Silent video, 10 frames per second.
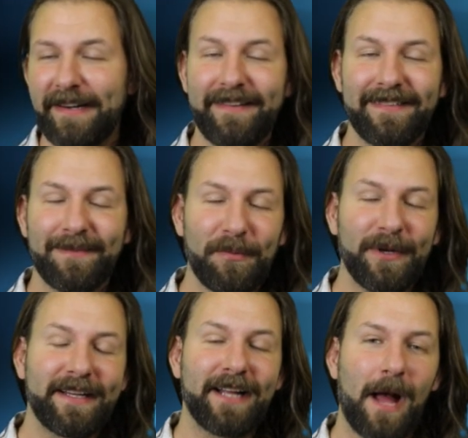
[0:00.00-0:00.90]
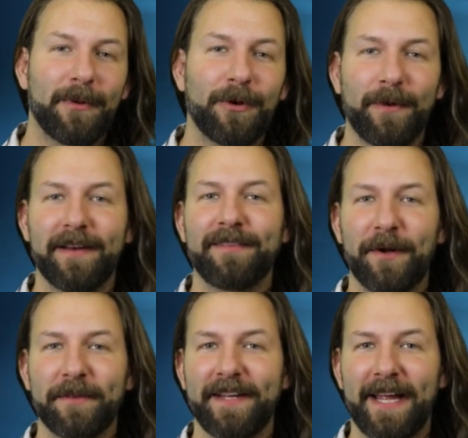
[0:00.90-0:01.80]
but it is a pretty comical way to
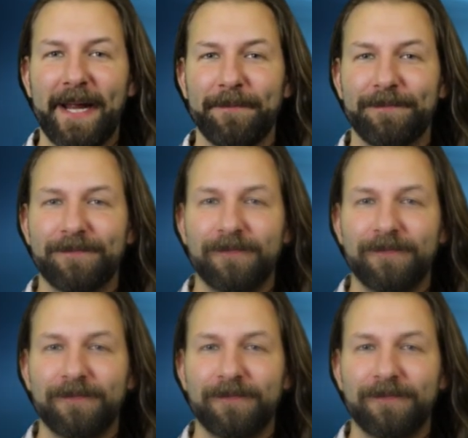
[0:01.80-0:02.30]
start the game.